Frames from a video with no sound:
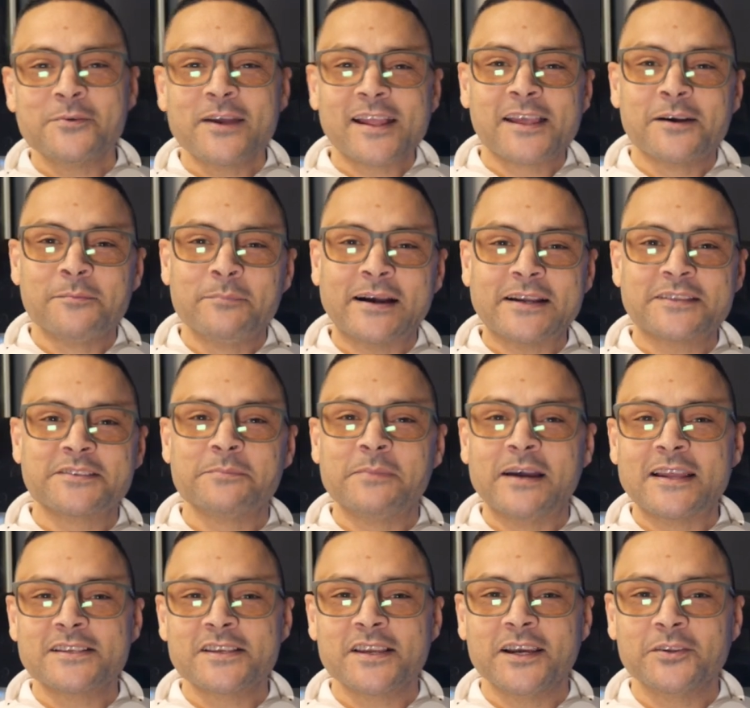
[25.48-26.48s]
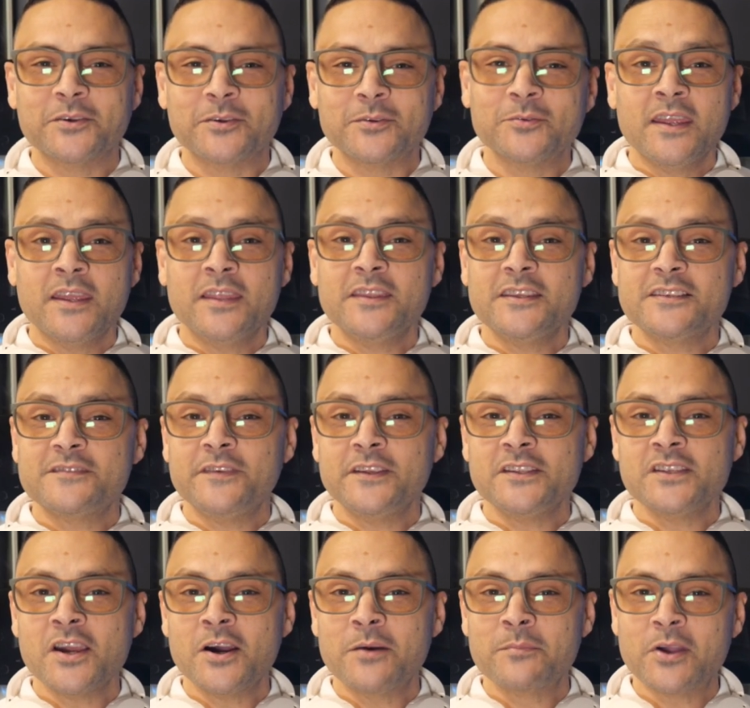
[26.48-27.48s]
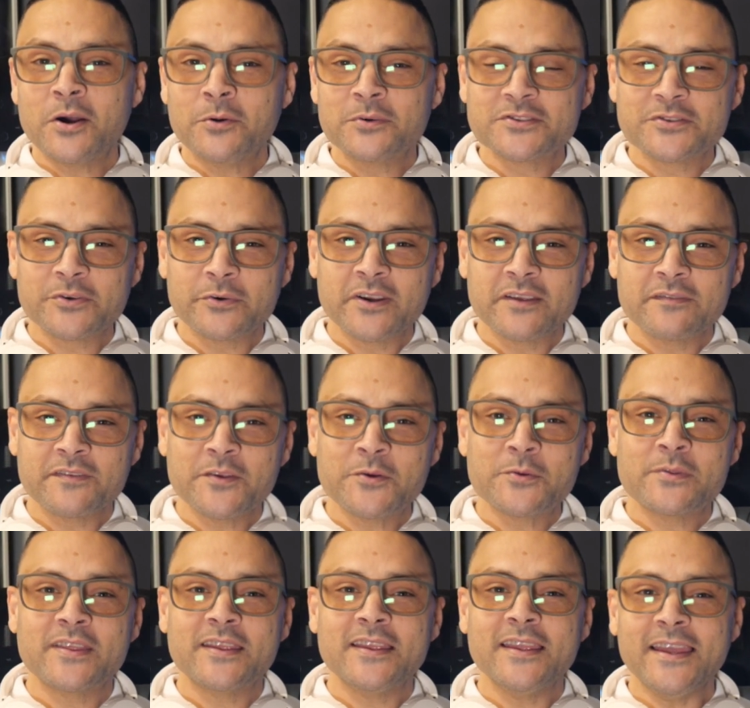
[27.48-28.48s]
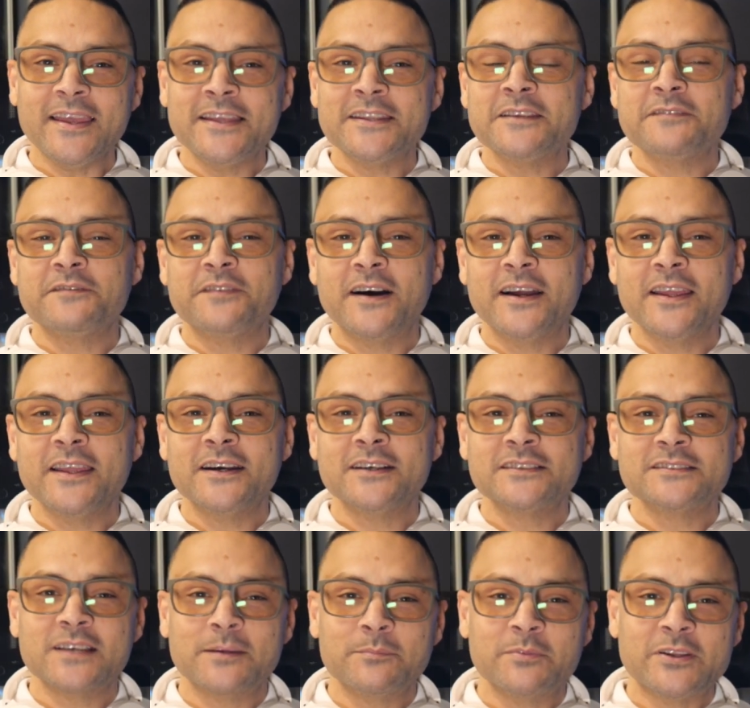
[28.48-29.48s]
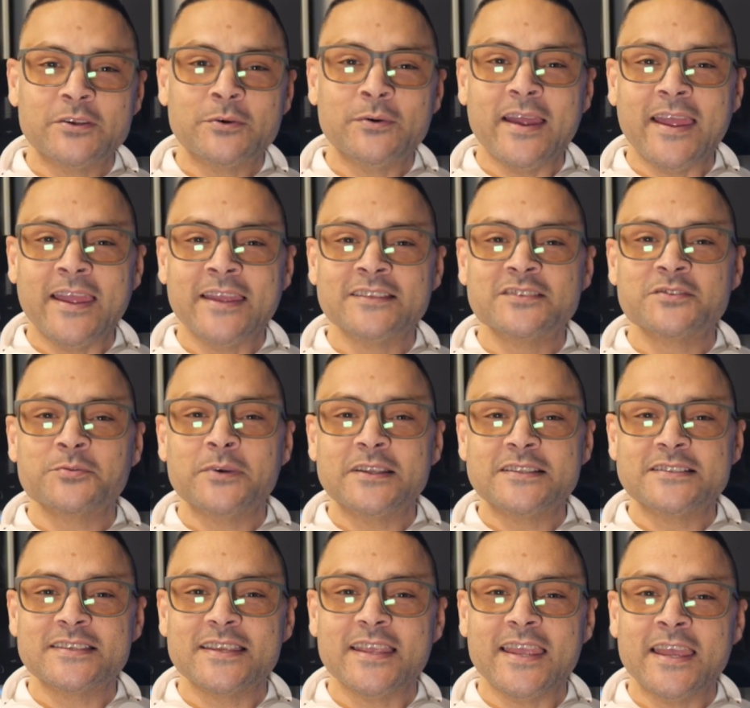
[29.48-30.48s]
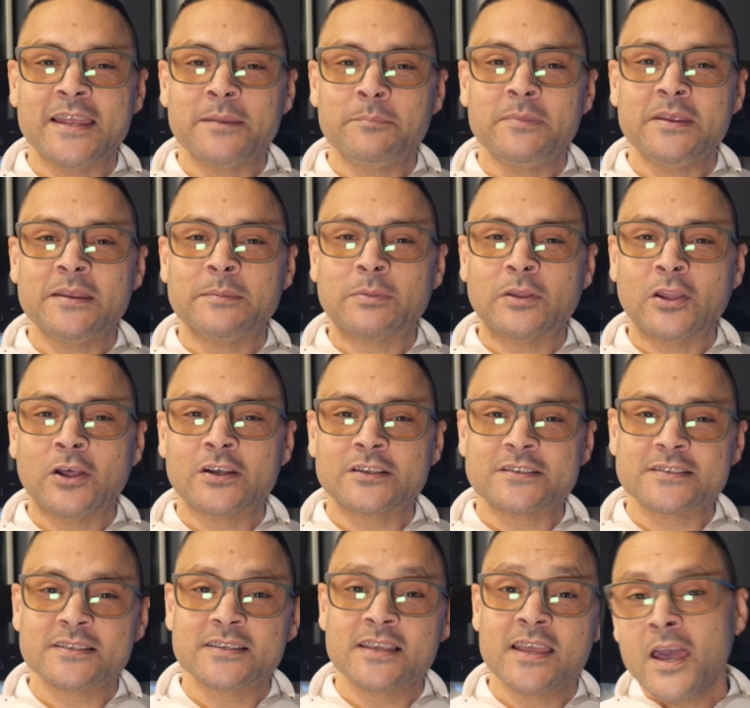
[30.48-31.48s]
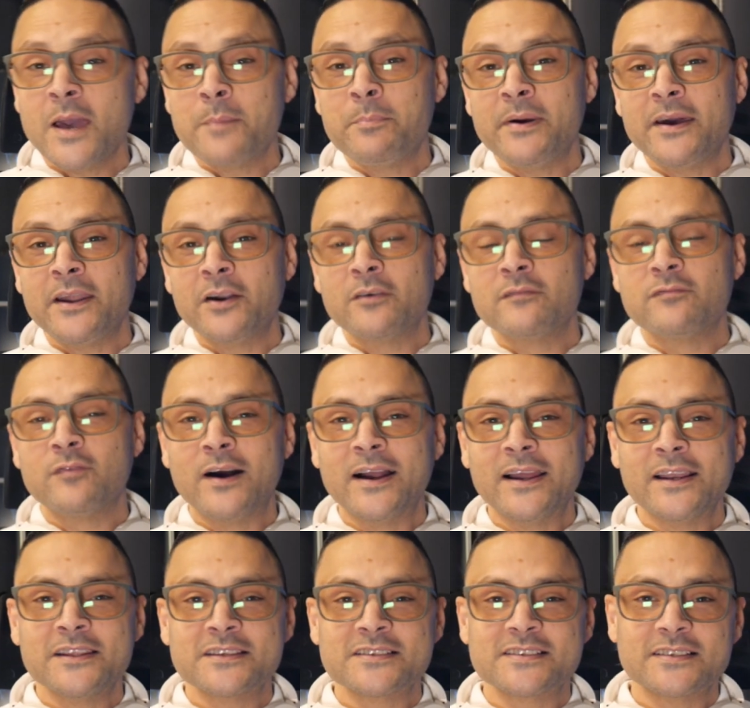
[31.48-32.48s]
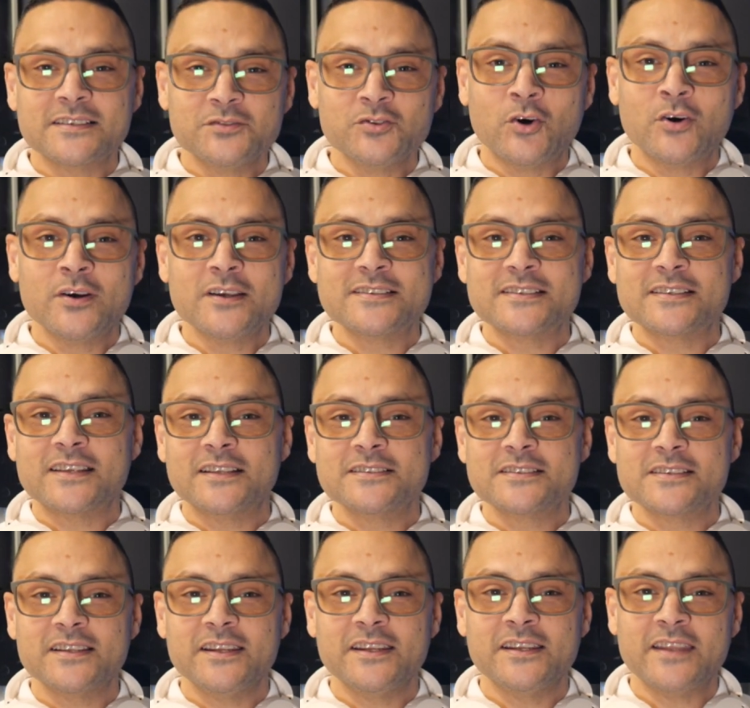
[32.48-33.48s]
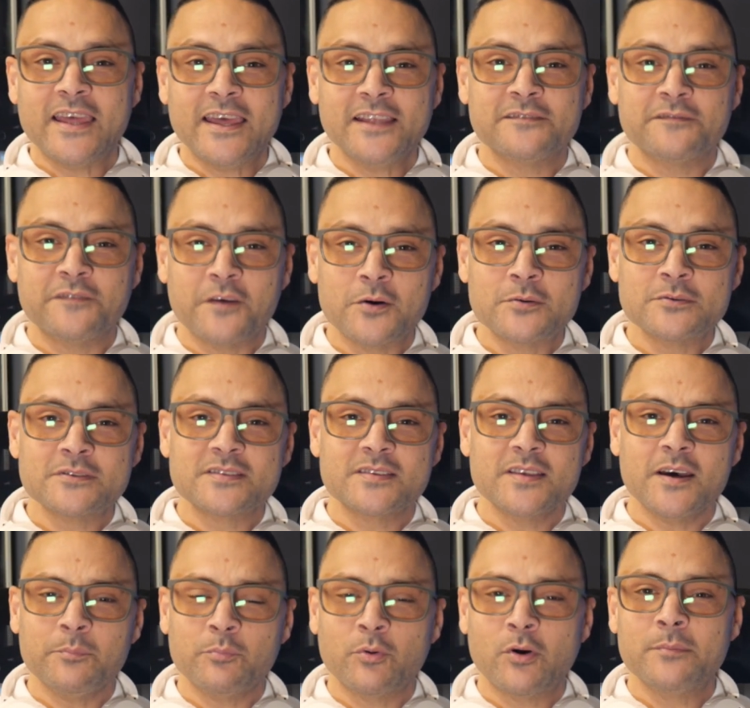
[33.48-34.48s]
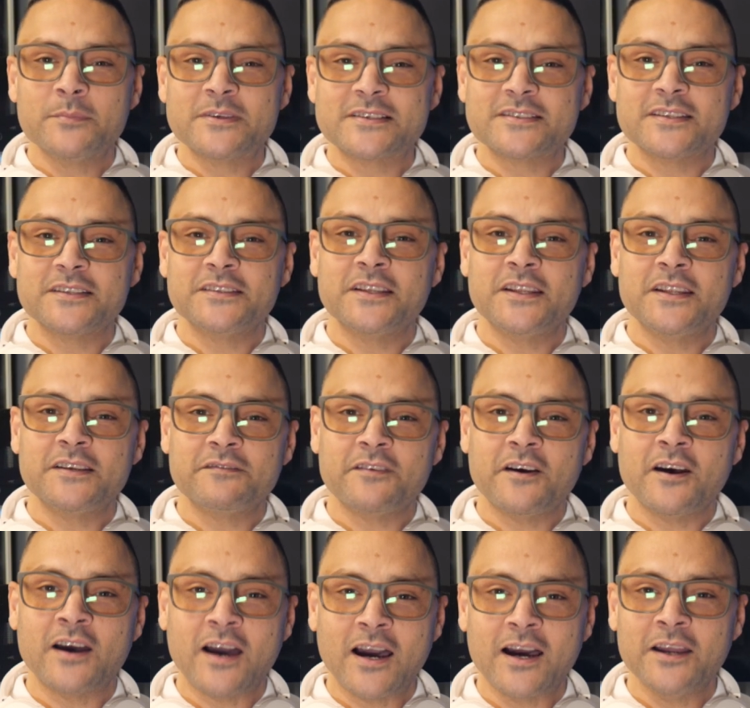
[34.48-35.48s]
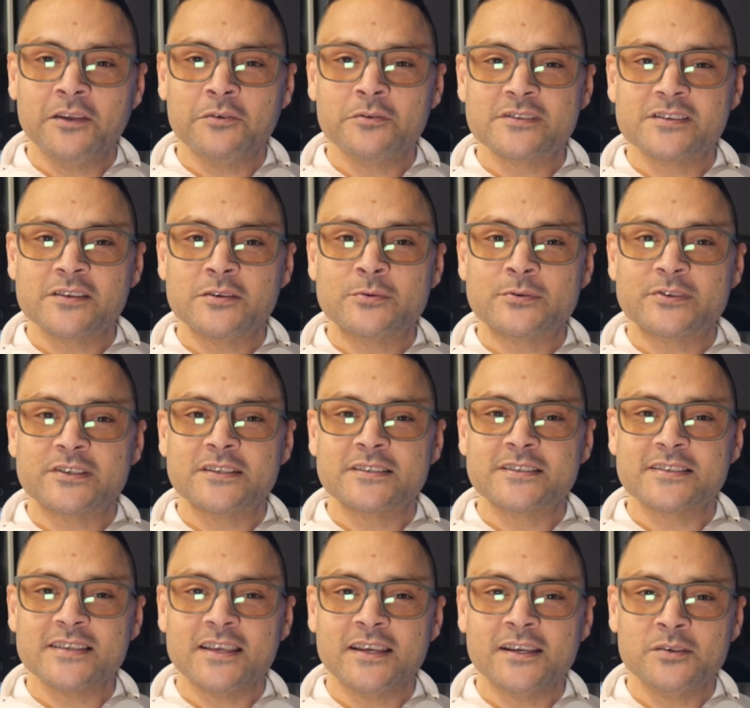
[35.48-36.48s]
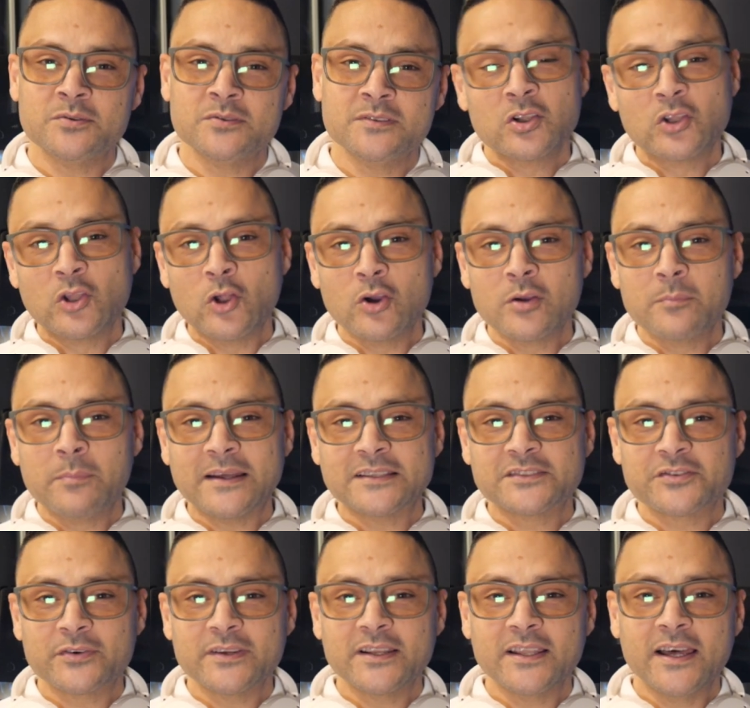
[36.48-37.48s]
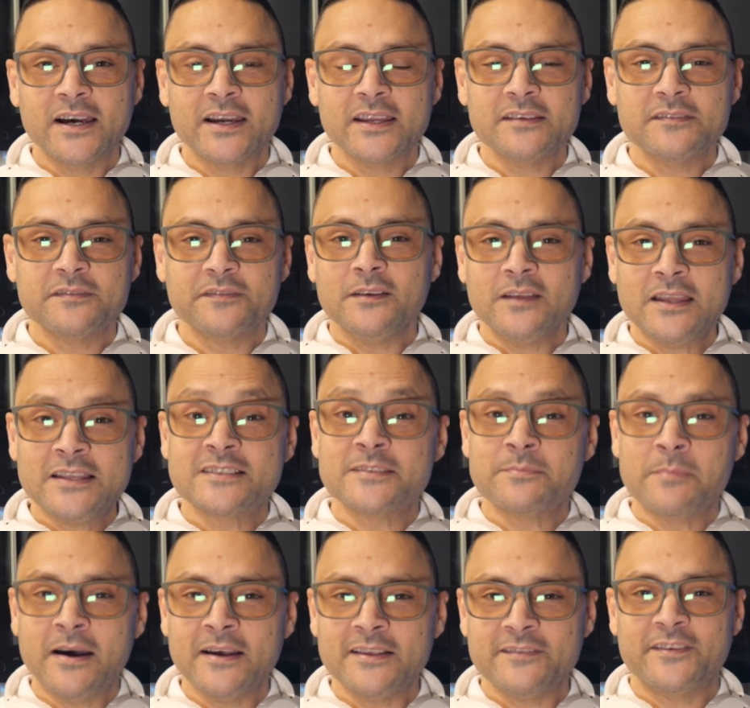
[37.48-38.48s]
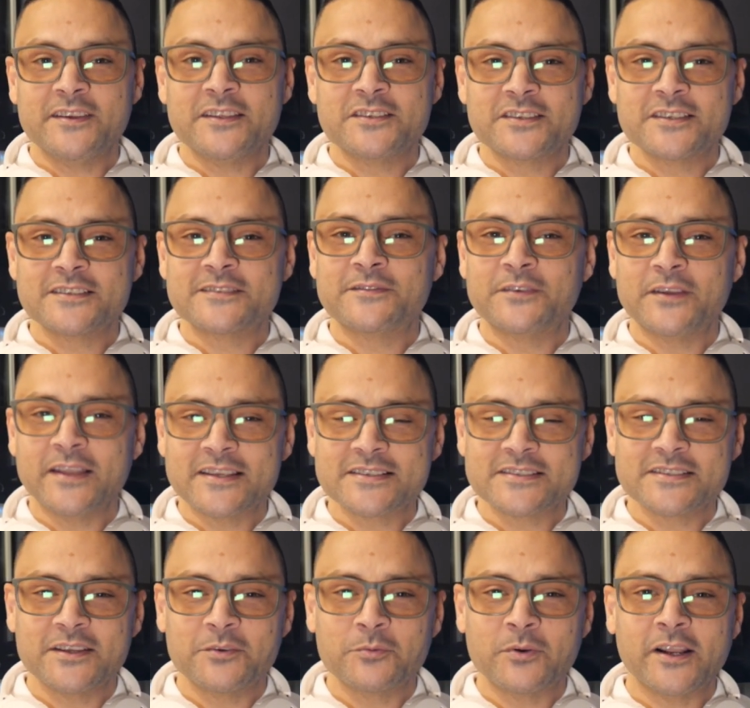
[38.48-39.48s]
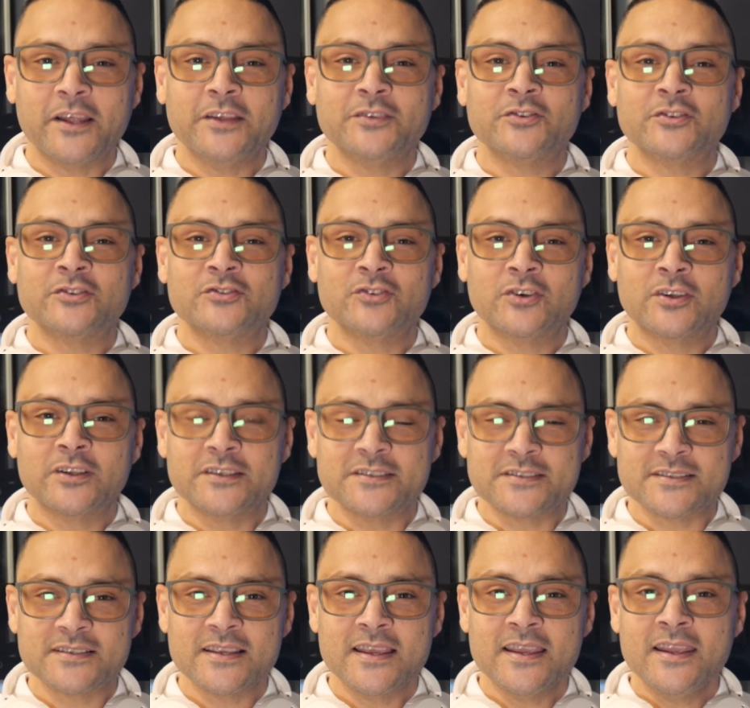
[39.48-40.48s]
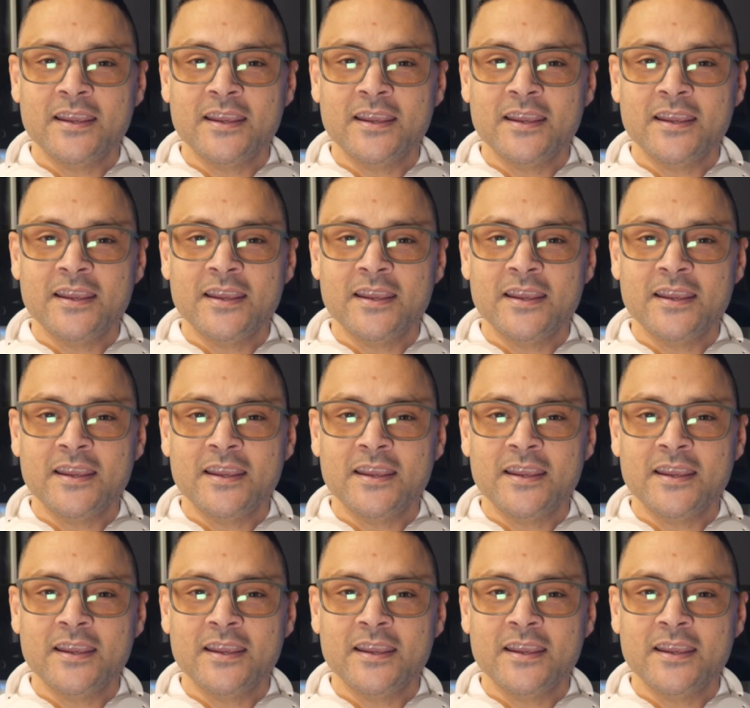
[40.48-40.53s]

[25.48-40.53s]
welcome back to my channel. In this video I'm going to review the Edifier W820NB+, a pair of wireless noise cancelling headphones that promise to deliver high resolution sound, long battery life and smart features for less than $100.